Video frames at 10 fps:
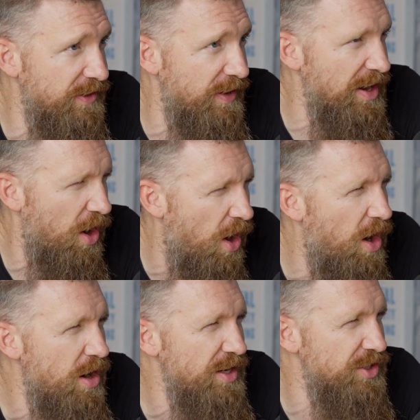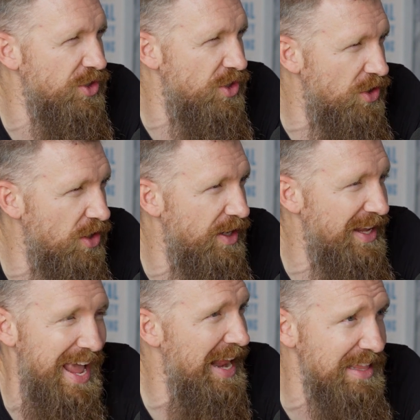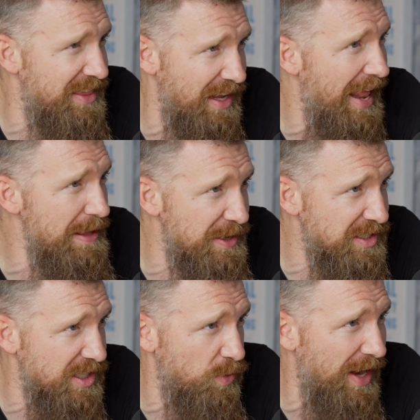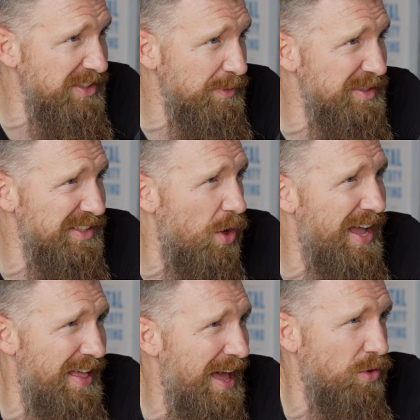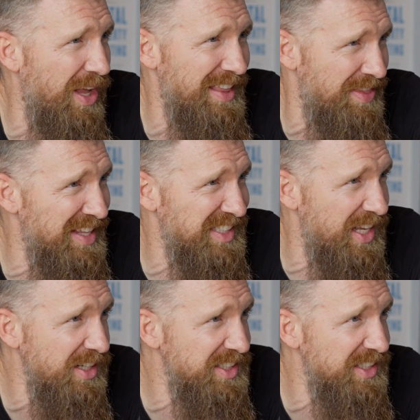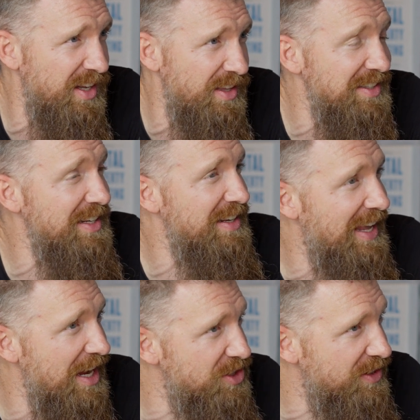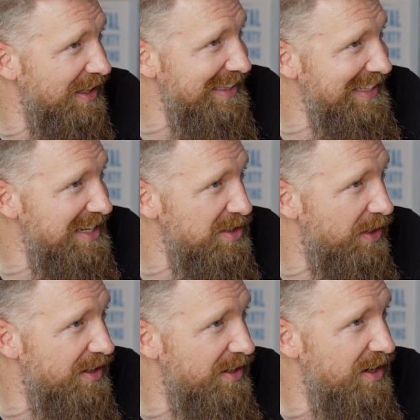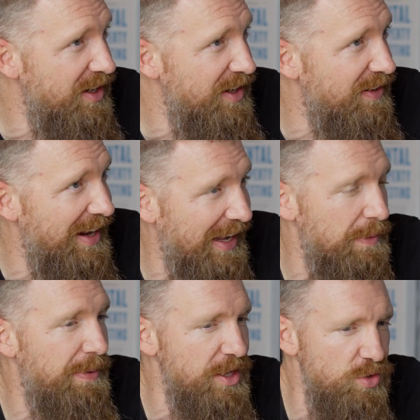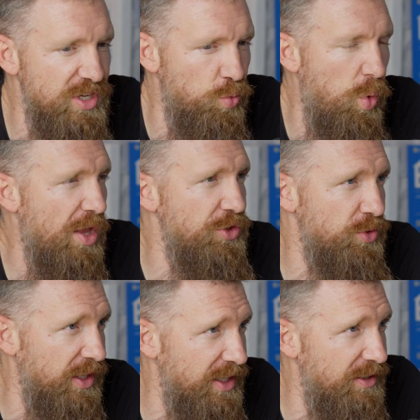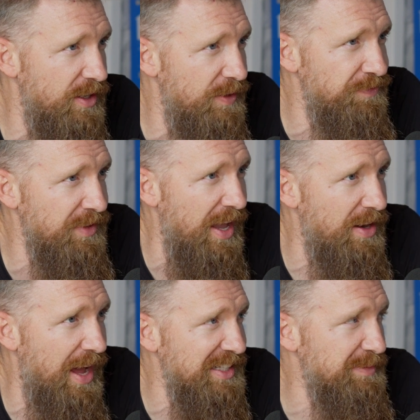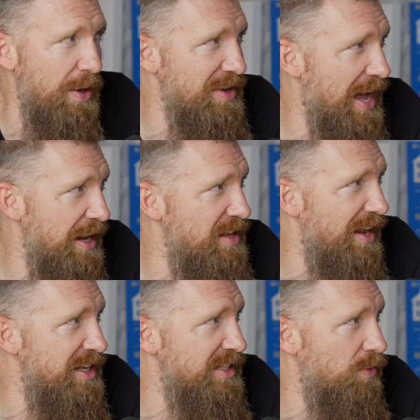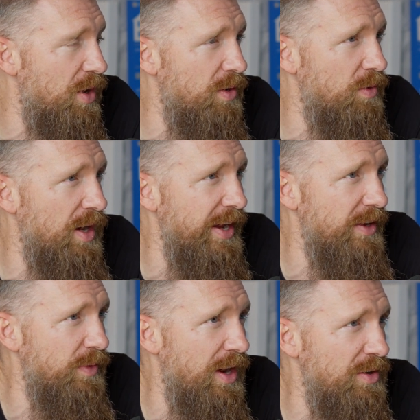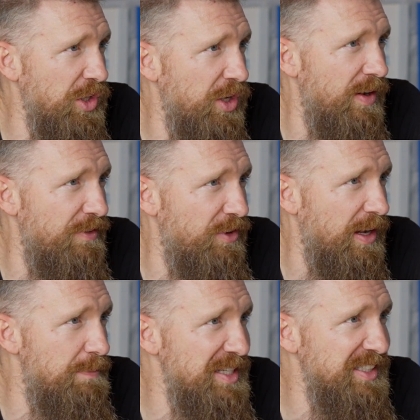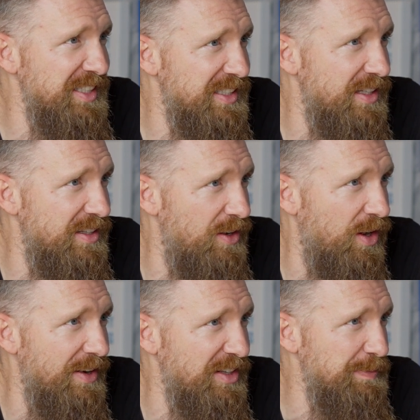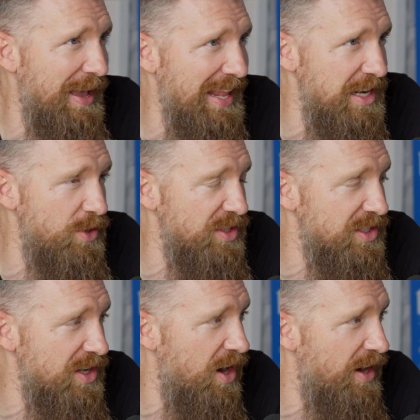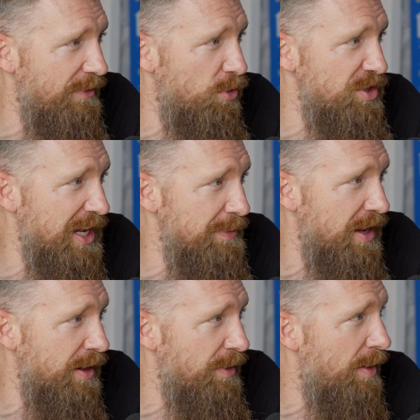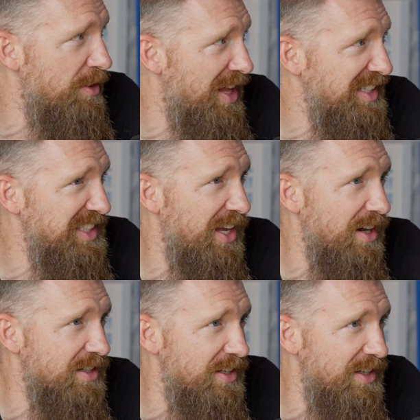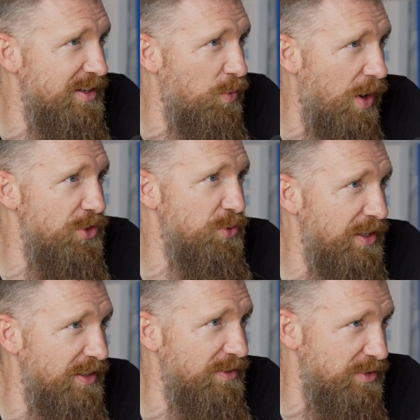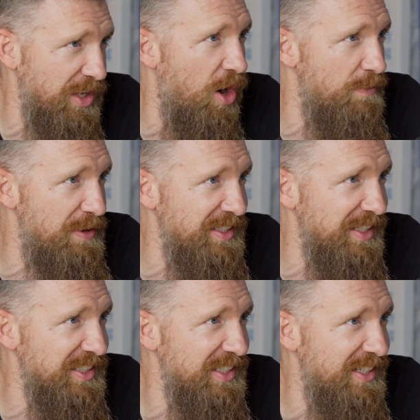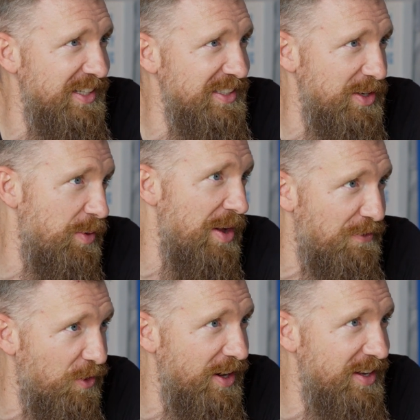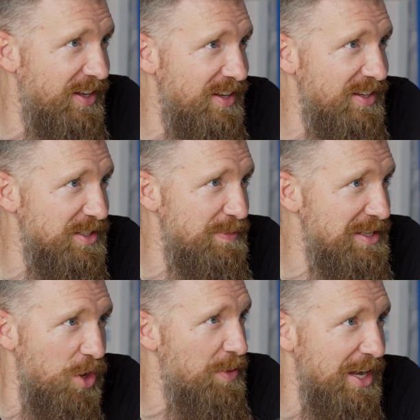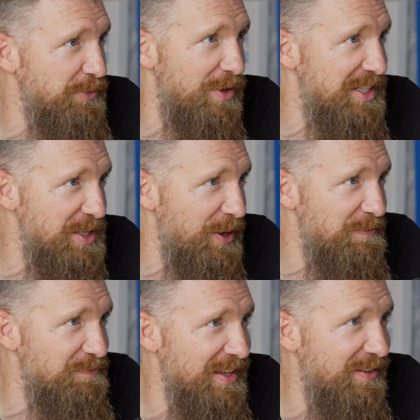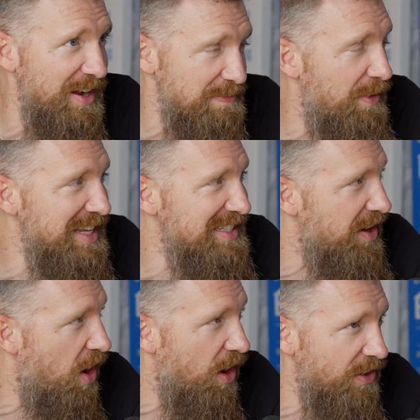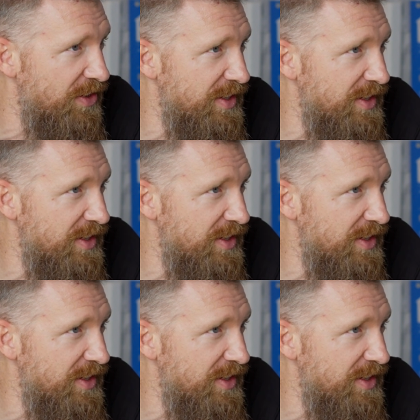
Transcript: Right? Hard is good in anything, any business. Whenever someone says, oh yeah, I don't like that, that sucks, that's an indication, like lean into it, right? I got a buddy who does well drilling. And I asked him how he got into that. He's like, well, when I was looking around for like a business to, kind of expand into and start, everyone just kept talking about how much that sucked. Well doing, it was a hard business. So he went for it because it means nobody else wants to do it, right? Money's in hard.